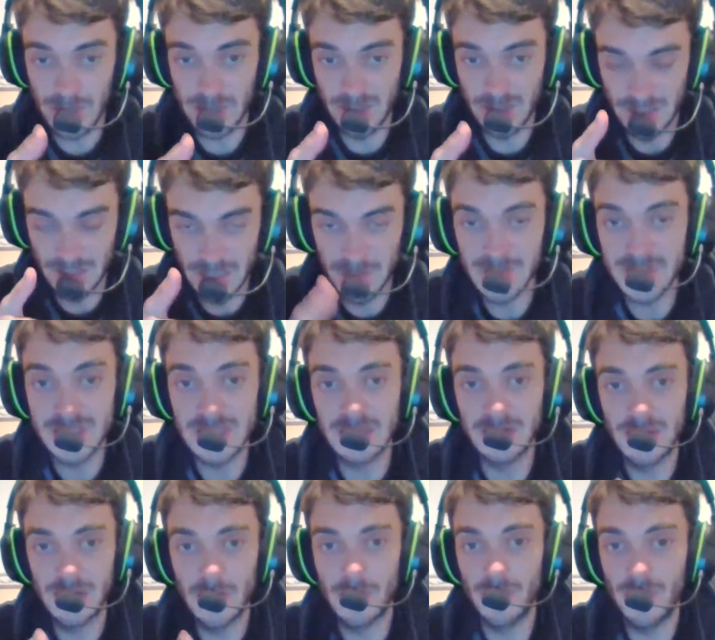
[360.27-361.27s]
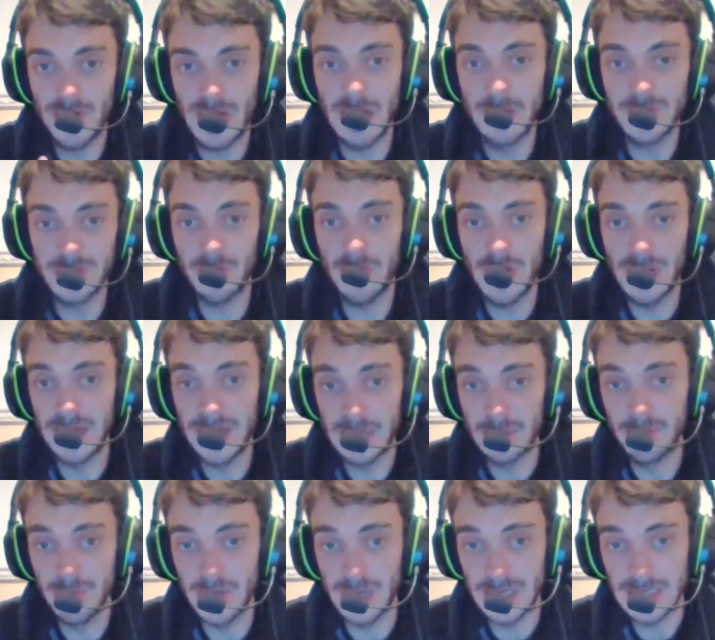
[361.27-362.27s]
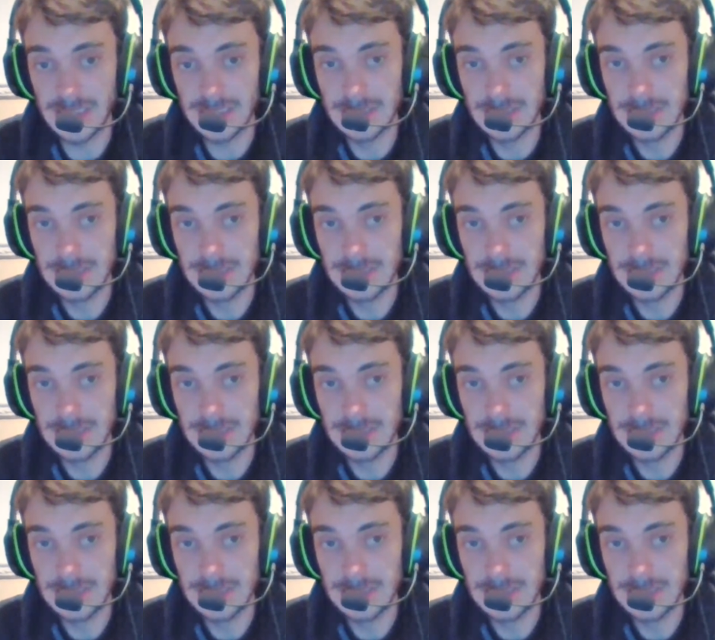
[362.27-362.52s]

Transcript: limiting the number of games a player can play.